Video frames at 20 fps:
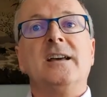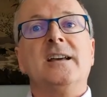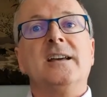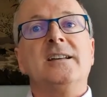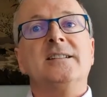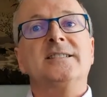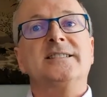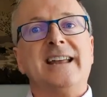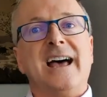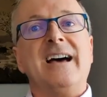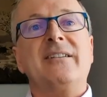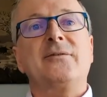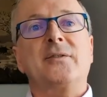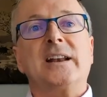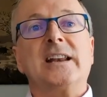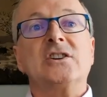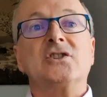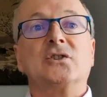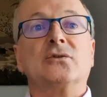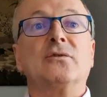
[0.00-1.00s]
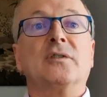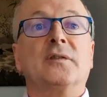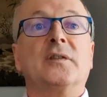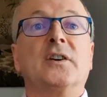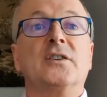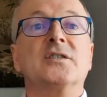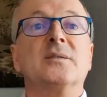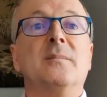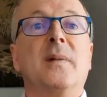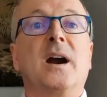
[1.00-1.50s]
Staff really should
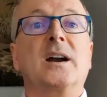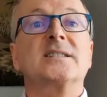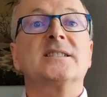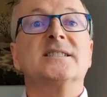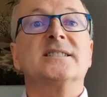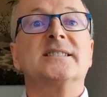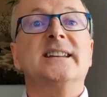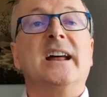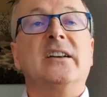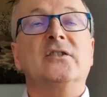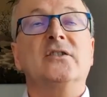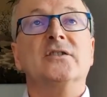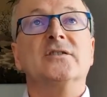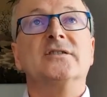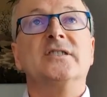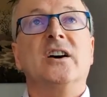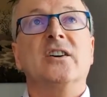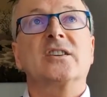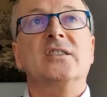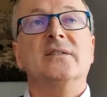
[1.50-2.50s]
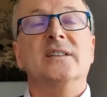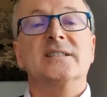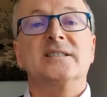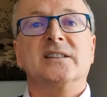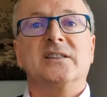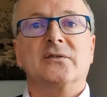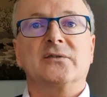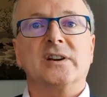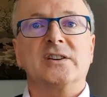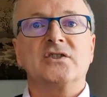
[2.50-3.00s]
refer to marks and standards documents on
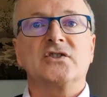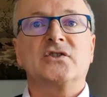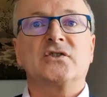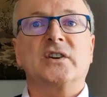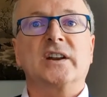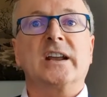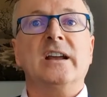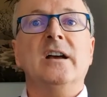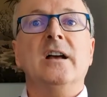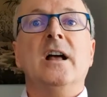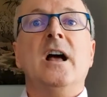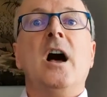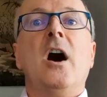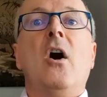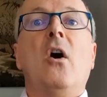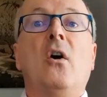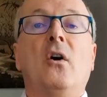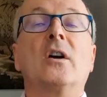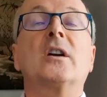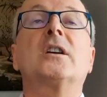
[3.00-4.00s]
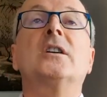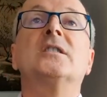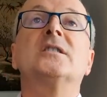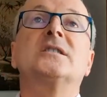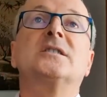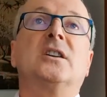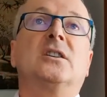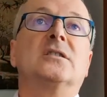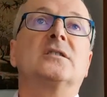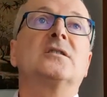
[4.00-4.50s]
the registry or
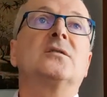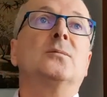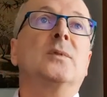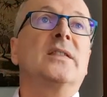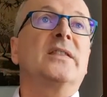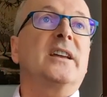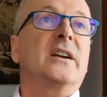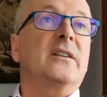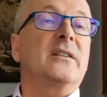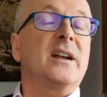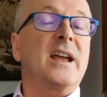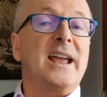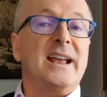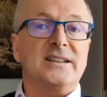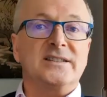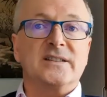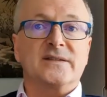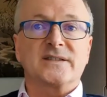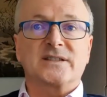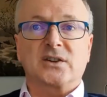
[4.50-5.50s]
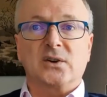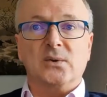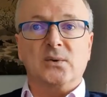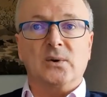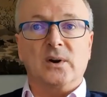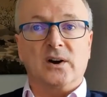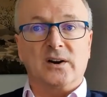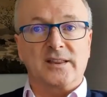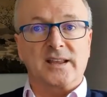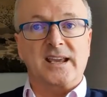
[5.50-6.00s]
consult with their heads of
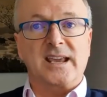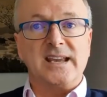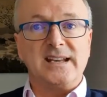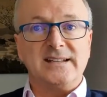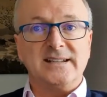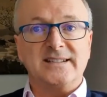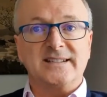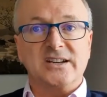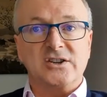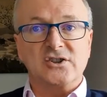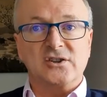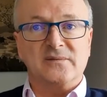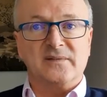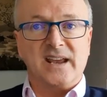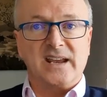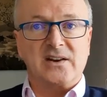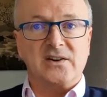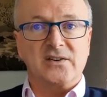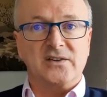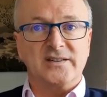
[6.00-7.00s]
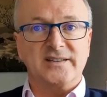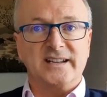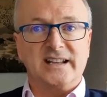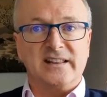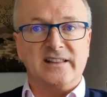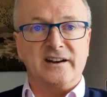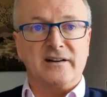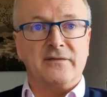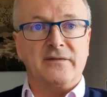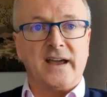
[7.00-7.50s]
school or the key decision makers
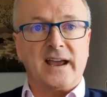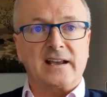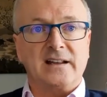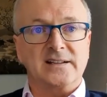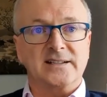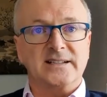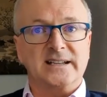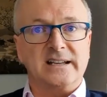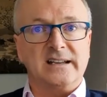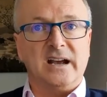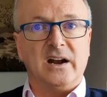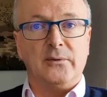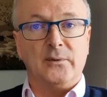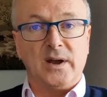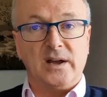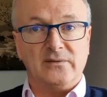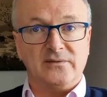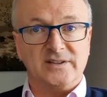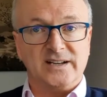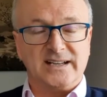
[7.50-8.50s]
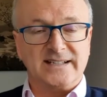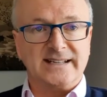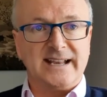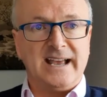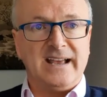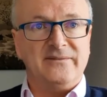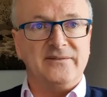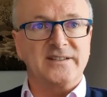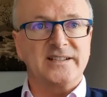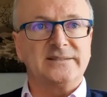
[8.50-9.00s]
in their faculty around
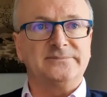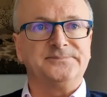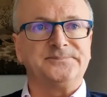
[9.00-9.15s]
exams.